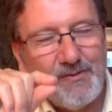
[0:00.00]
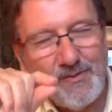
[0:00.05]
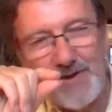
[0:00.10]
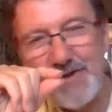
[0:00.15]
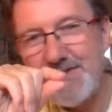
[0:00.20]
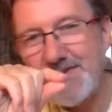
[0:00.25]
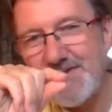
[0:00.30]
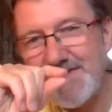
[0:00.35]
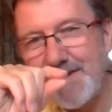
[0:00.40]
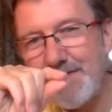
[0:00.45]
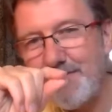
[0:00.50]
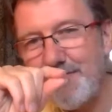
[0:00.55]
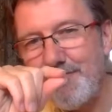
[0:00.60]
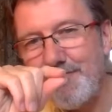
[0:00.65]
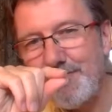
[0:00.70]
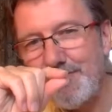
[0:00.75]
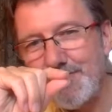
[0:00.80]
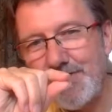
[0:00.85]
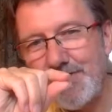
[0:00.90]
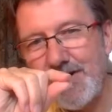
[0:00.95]
instead
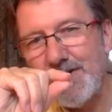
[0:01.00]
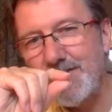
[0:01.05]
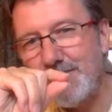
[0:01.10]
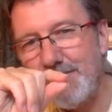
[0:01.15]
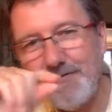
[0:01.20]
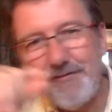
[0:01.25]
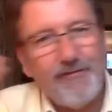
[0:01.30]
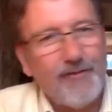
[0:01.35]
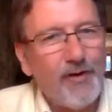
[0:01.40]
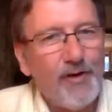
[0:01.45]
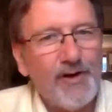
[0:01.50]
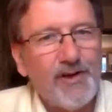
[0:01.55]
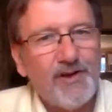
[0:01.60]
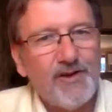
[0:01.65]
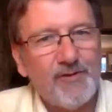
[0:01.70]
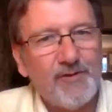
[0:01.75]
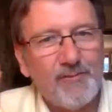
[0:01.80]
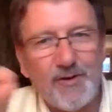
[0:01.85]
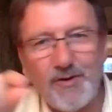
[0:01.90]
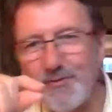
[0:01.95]
of trying to avoid
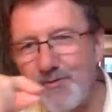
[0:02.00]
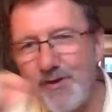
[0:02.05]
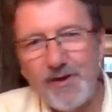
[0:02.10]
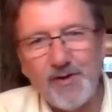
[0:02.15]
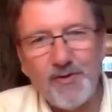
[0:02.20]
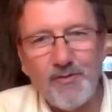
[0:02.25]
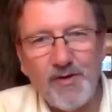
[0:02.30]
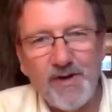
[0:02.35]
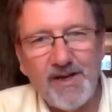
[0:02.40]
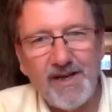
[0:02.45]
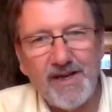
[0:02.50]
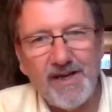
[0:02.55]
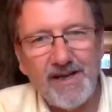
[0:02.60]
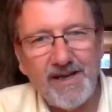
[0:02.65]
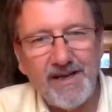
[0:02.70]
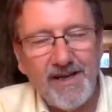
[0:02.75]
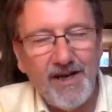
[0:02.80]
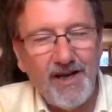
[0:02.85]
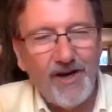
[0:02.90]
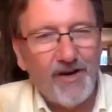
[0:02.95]
them or run away,